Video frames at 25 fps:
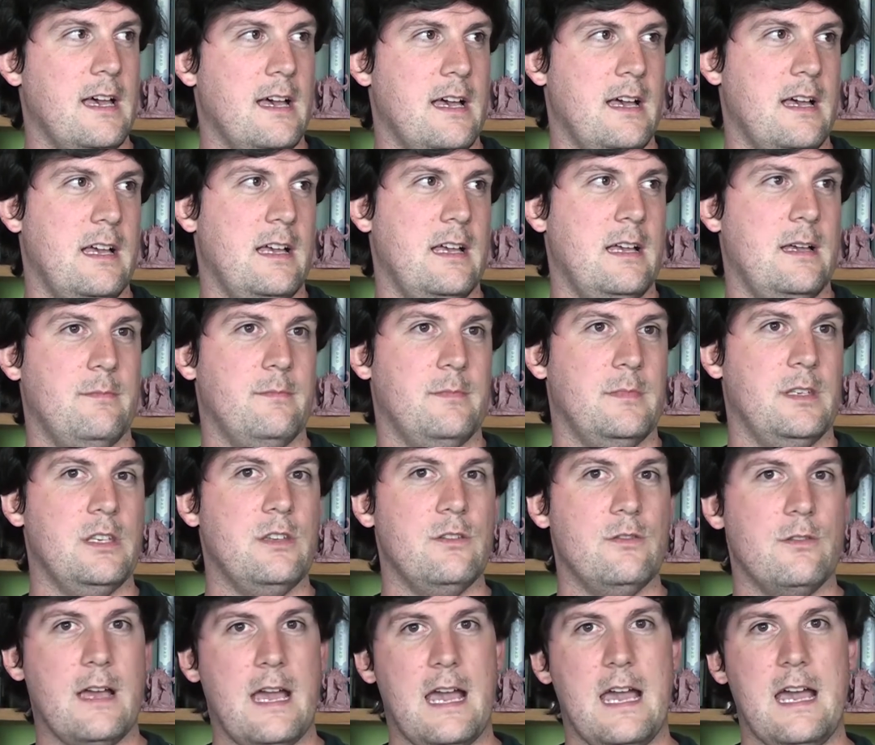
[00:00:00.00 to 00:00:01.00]

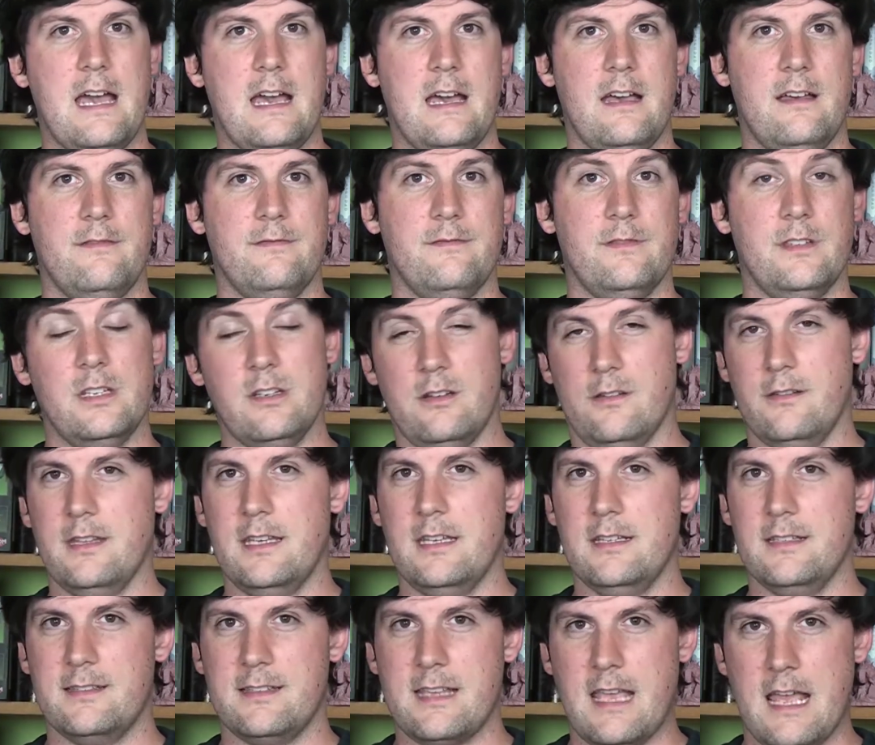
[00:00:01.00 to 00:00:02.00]
You have,
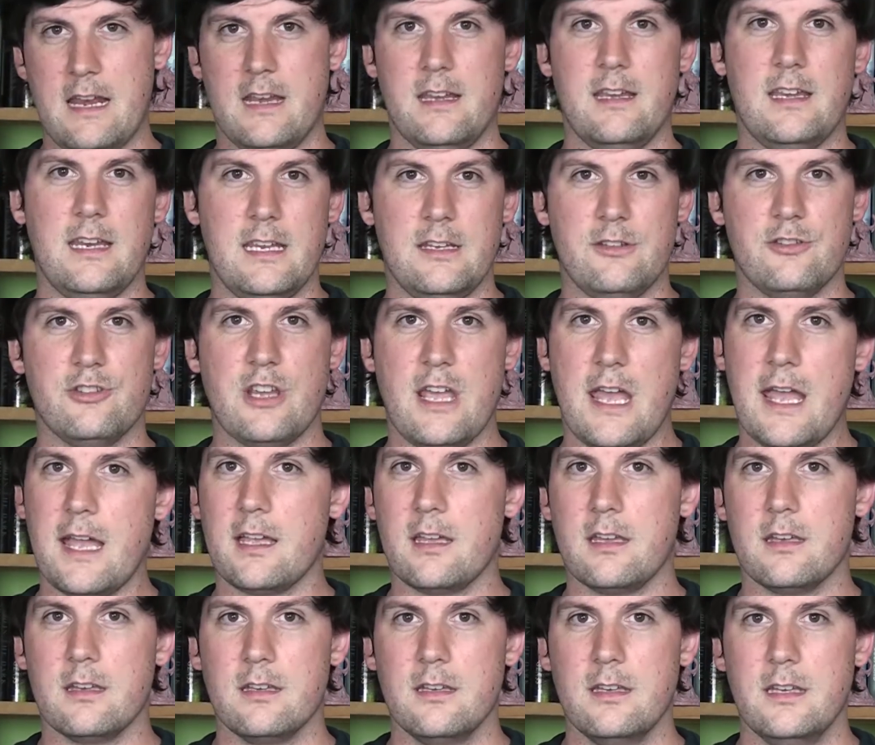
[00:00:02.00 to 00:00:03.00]
the insanity
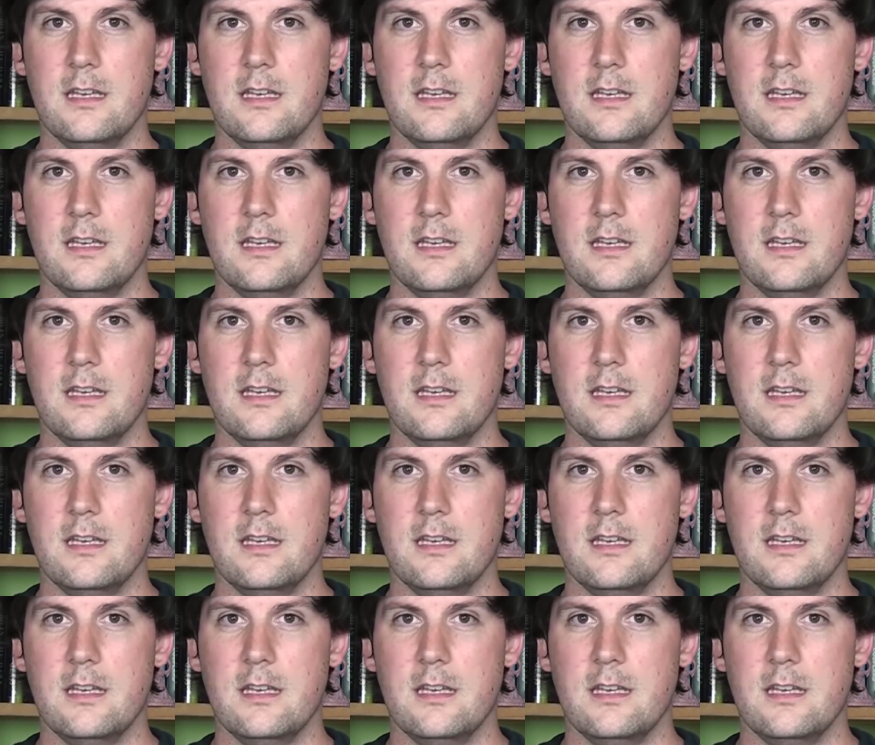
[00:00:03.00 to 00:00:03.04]
check.